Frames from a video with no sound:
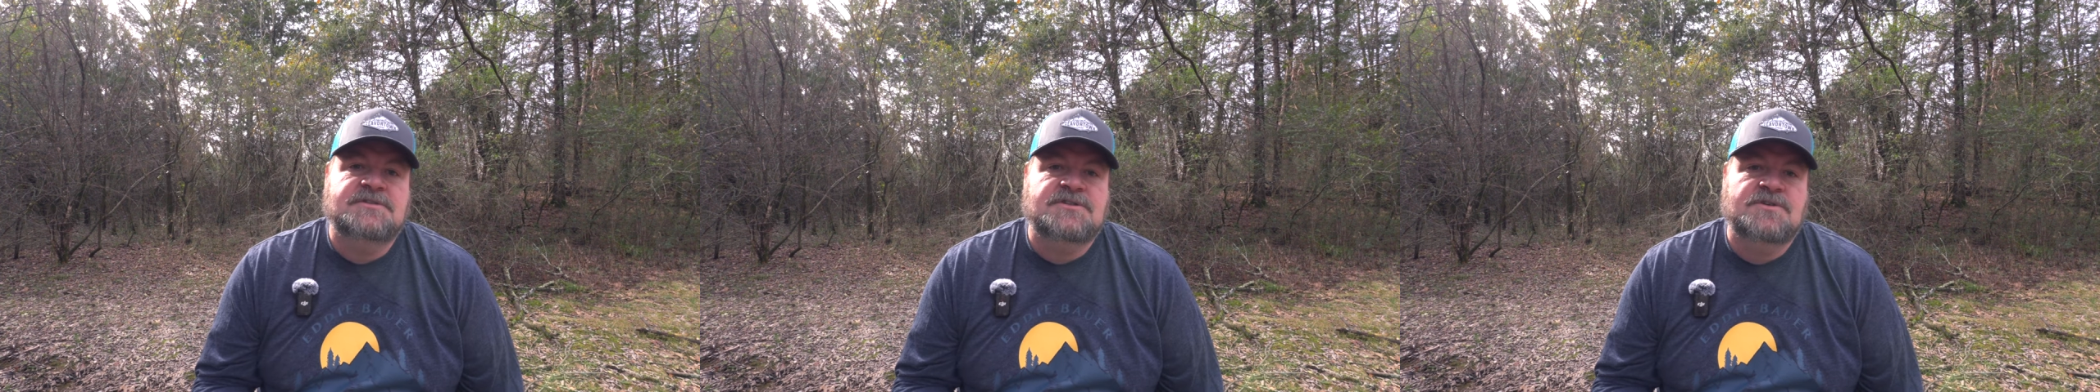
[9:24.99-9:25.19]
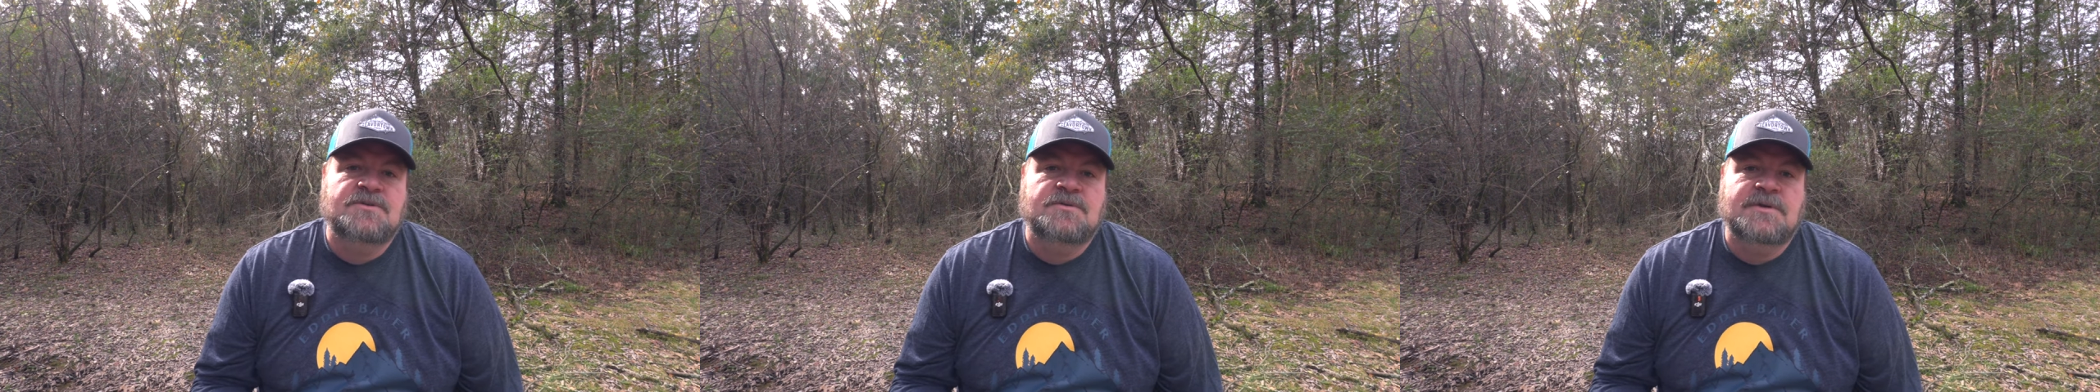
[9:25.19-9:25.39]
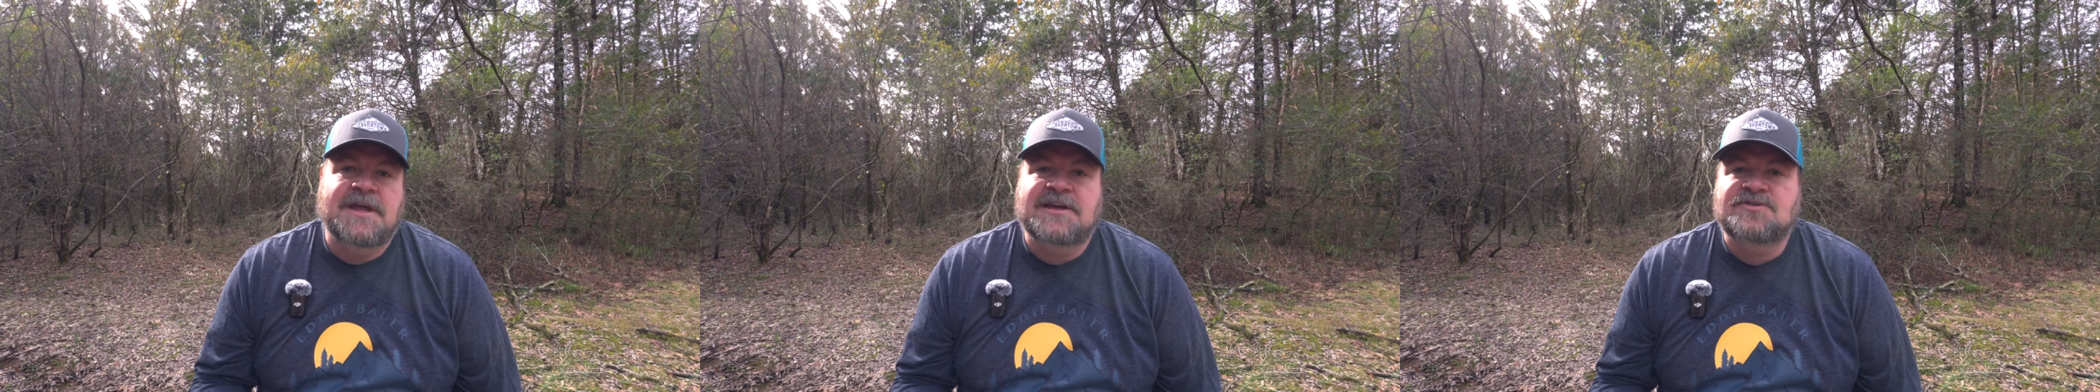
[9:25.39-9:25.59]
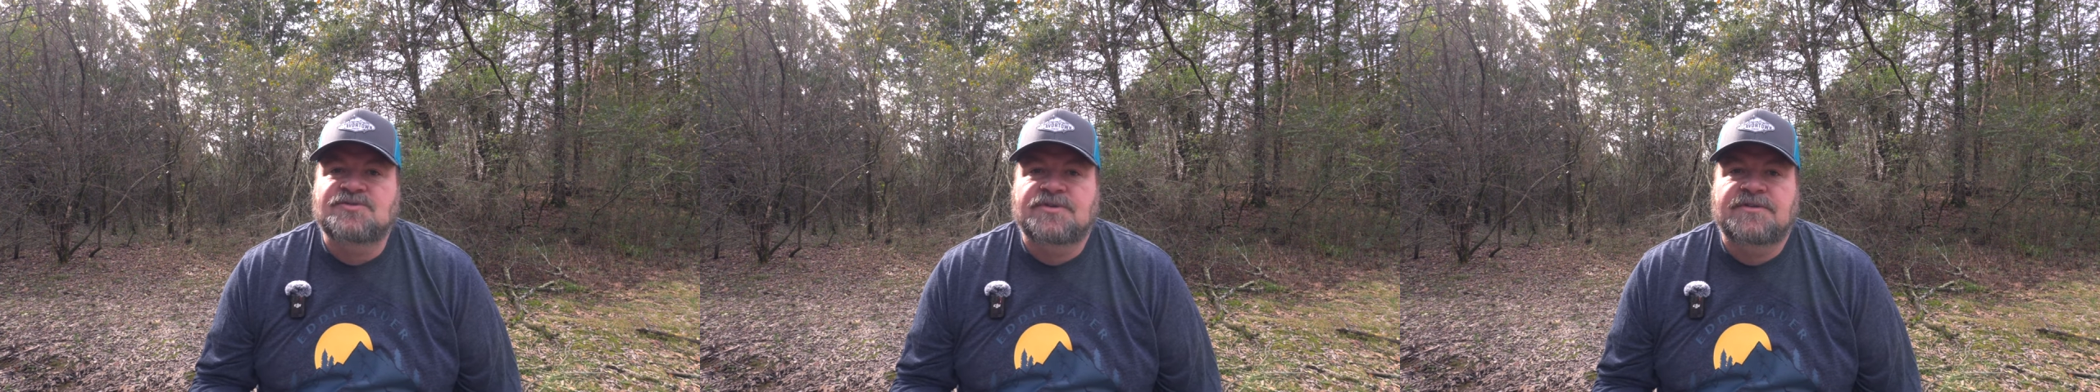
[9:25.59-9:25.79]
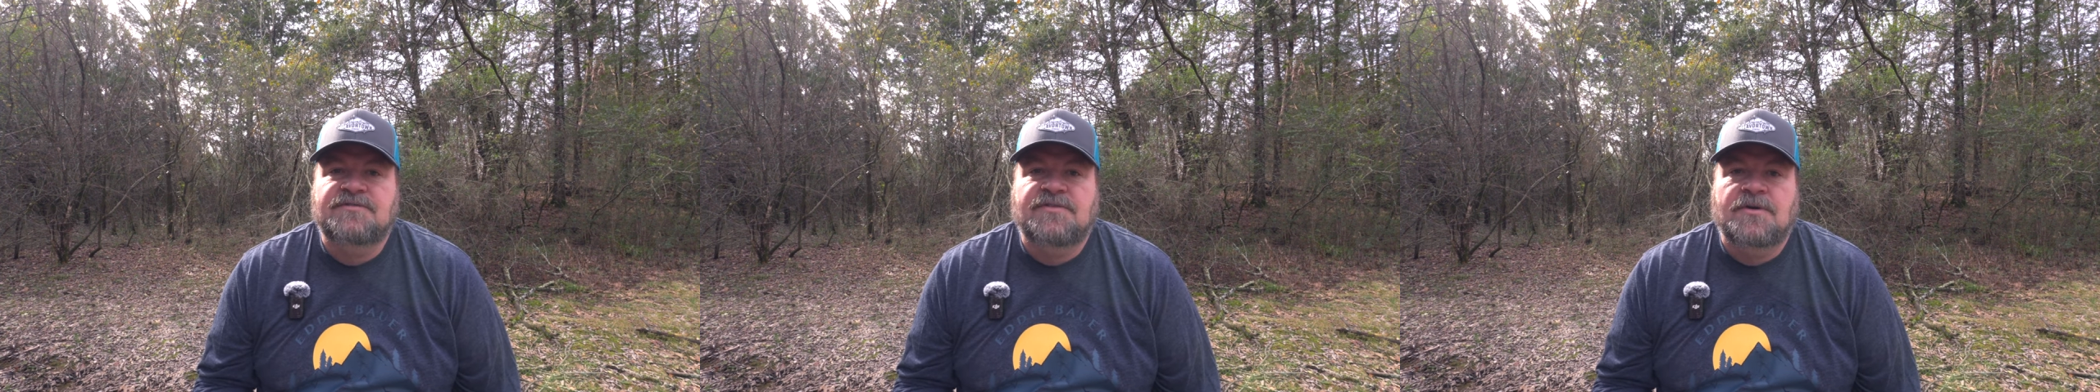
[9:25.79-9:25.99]
to an
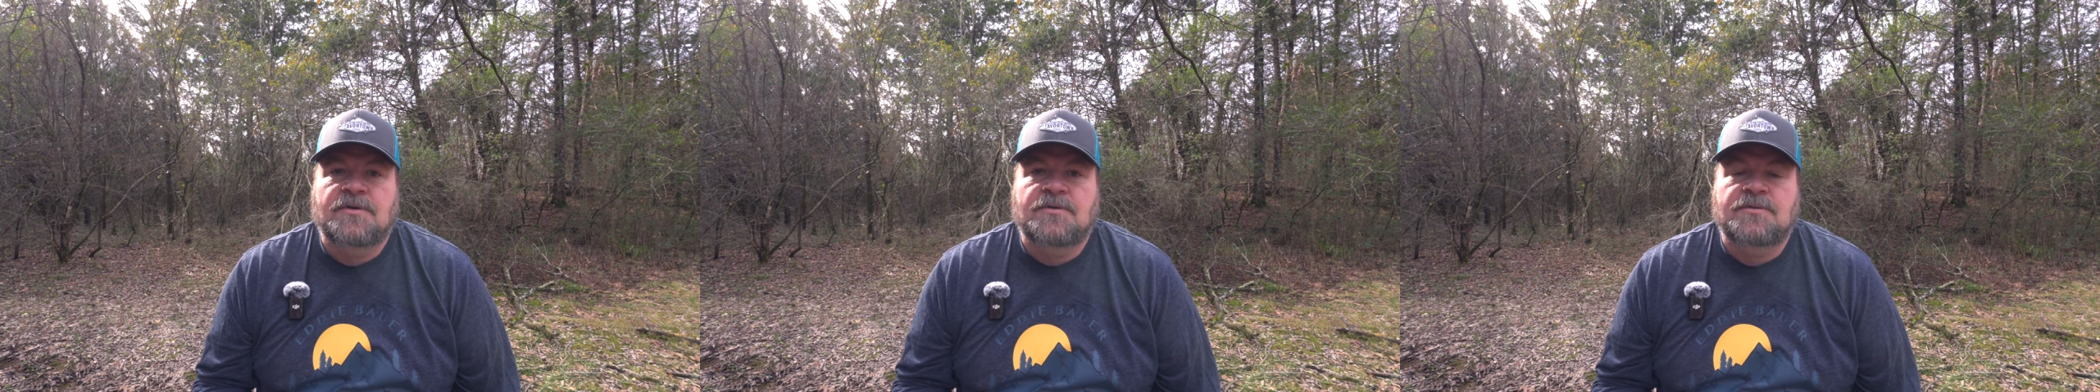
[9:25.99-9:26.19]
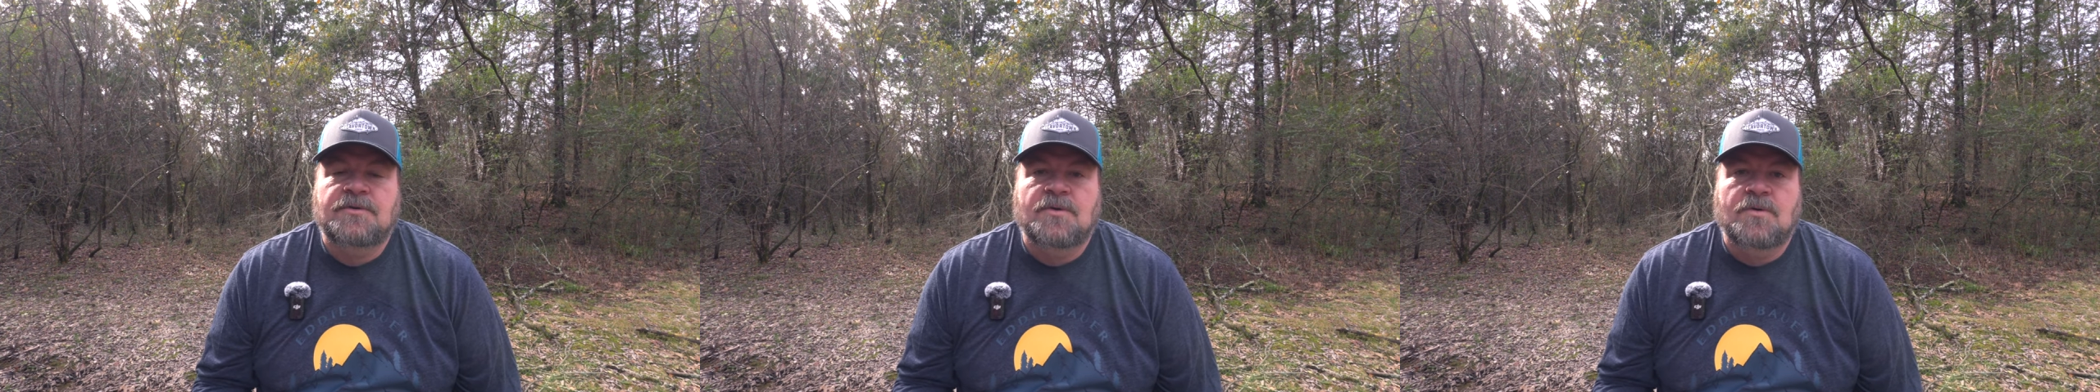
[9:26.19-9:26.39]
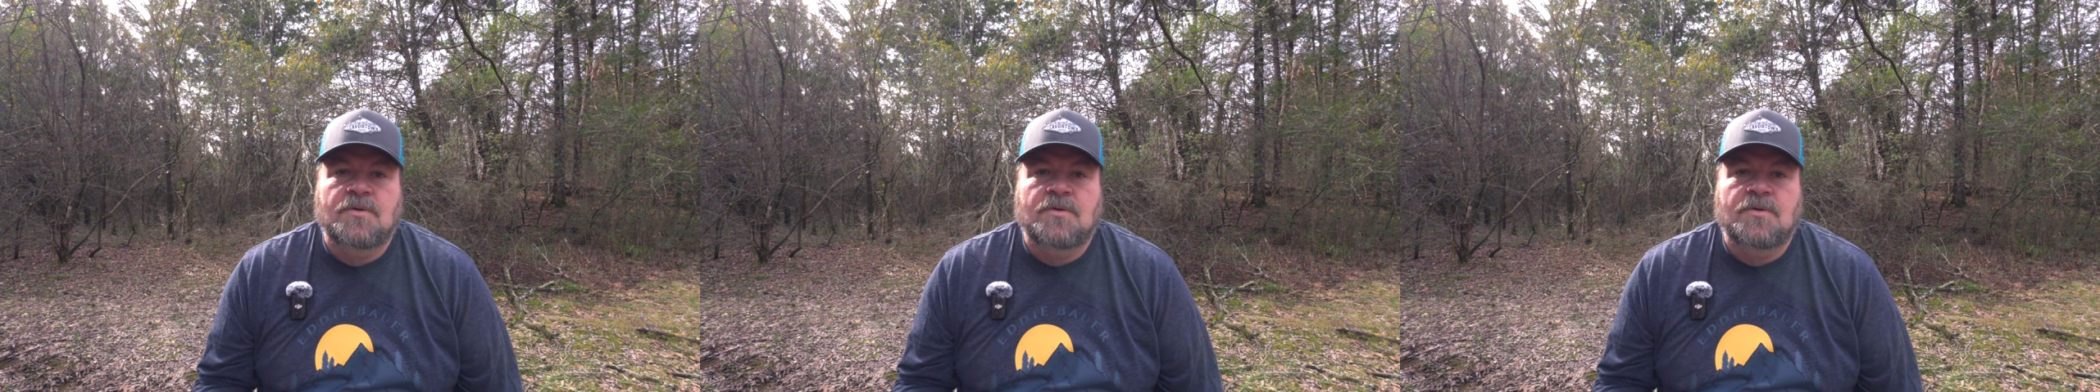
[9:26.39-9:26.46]
Android phone